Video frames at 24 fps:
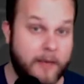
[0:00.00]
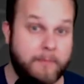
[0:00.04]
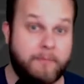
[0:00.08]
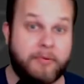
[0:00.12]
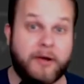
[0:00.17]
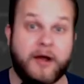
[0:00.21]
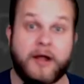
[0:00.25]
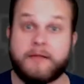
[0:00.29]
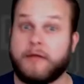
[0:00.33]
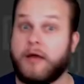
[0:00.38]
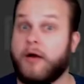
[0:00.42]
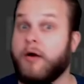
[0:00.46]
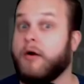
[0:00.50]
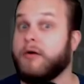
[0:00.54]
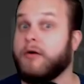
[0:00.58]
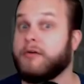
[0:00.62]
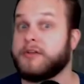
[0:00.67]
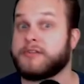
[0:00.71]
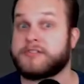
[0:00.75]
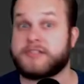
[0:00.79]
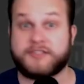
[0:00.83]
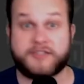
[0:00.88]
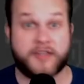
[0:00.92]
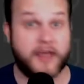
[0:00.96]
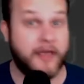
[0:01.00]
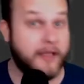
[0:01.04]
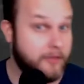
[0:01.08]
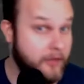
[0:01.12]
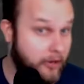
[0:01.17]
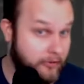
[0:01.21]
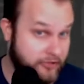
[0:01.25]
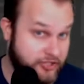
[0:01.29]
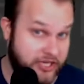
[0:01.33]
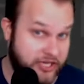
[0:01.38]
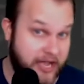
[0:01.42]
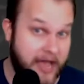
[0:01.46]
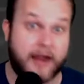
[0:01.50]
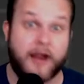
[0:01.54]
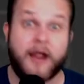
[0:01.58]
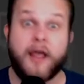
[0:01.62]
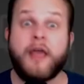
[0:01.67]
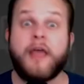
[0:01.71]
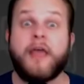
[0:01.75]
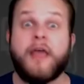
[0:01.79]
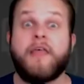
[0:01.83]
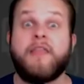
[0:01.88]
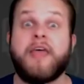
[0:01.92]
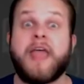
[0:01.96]
But, oh, here's the thing, though, chat.
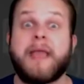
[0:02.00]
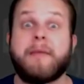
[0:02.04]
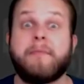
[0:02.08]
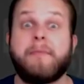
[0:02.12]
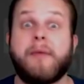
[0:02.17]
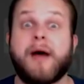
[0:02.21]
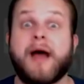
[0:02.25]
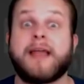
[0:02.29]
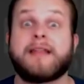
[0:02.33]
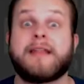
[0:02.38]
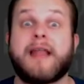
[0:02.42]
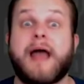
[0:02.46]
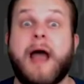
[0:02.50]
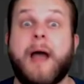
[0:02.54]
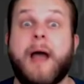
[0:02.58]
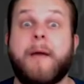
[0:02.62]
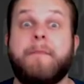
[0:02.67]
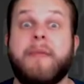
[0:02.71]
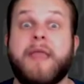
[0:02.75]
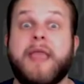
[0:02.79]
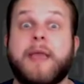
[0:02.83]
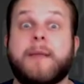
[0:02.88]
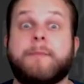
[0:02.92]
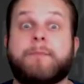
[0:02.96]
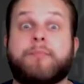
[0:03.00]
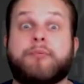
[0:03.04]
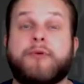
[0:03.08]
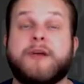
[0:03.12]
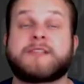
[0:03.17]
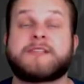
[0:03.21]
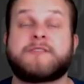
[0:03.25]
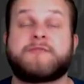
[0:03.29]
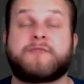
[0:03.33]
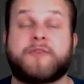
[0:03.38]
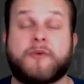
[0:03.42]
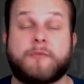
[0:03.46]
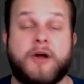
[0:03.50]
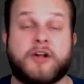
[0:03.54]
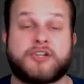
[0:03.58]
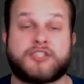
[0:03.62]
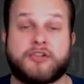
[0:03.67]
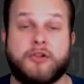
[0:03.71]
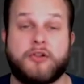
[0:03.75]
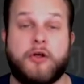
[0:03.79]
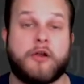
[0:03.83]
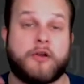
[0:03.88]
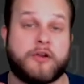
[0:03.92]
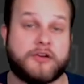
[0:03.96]
They might not be in prison for
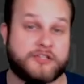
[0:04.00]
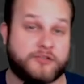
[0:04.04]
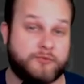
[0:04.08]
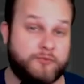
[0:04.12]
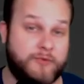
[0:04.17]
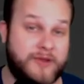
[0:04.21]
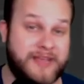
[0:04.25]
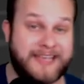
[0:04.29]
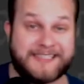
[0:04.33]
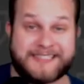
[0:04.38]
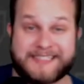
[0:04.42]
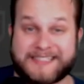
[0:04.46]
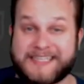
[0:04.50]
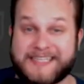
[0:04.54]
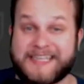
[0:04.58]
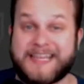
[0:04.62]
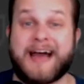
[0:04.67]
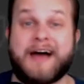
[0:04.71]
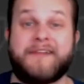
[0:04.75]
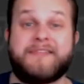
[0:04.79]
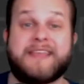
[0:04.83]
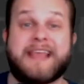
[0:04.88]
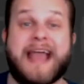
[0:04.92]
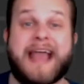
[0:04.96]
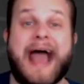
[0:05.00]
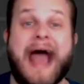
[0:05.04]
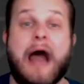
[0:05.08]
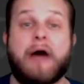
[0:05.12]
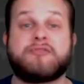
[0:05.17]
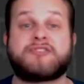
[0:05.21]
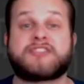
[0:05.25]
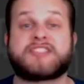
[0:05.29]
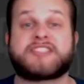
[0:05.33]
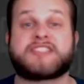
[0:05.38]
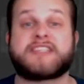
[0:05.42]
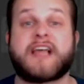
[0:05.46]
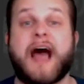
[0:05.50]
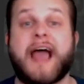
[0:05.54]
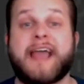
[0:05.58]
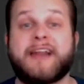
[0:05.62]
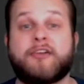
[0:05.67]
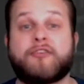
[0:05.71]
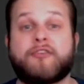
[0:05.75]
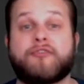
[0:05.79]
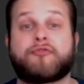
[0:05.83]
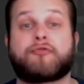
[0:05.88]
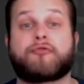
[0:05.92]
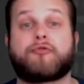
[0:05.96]
much longer, because we see on the
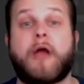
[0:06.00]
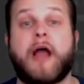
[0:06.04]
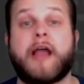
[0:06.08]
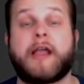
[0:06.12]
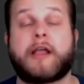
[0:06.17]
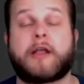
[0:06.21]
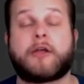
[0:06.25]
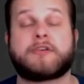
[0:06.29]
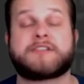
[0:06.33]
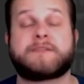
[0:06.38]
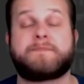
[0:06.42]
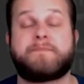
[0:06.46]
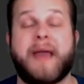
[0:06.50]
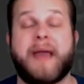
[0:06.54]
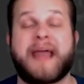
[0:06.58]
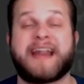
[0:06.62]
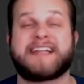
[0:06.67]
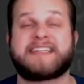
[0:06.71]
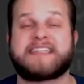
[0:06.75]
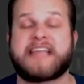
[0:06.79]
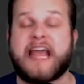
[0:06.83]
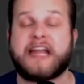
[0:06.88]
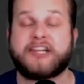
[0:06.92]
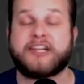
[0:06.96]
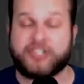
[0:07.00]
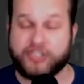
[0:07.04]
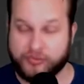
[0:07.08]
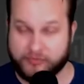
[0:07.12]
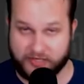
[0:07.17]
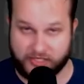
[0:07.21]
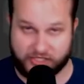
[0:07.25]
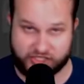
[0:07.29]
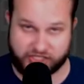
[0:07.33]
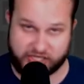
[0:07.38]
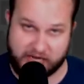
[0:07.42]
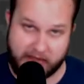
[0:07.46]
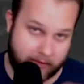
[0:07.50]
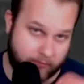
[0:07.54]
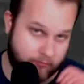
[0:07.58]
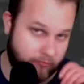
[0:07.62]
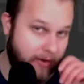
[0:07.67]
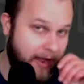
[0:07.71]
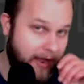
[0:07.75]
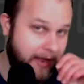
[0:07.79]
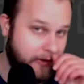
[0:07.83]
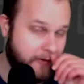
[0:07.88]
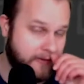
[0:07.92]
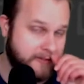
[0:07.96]
outside of Rikers Penitentiary, chat,
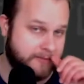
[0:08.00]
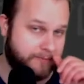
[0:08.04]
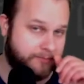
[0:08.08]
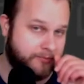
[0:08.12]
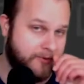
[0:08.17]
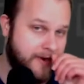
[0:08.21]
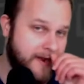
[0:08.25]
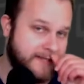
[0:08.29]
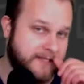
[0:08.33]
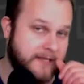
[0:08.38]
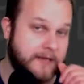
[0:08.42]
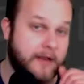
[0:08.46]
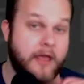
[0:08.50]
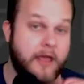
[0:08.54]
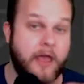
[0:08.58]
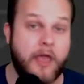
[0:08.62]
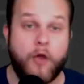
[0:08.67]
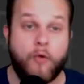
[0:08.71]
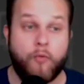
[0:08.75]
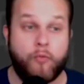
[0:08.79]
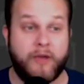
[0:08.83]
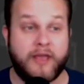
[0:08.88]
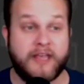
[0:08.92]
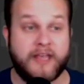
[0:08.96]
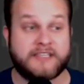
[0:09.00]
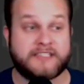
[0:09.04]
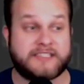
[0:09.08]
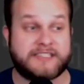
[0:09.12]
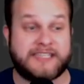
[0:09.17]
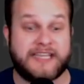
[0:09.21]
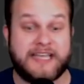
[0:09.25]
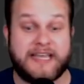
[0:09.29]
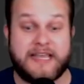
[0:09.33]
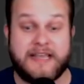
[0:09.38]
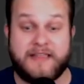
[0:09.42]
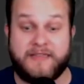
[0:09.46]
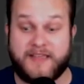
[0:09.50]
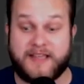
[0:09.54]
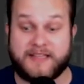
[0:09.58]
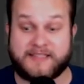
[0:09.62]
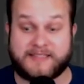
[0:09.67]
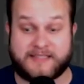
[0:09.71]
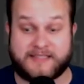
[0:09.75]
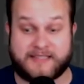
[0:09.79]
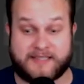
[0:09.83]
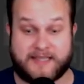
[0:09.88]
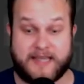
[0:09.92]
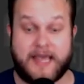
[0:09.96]
Rikers Prison, we see
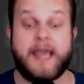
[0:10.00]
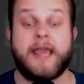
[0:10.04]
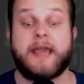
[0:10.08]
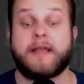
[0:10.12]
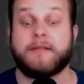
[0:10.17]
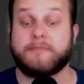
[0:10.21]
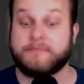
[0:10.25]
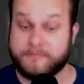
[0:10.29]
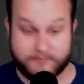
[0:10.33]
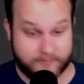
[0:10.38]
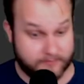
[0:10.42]
this thing.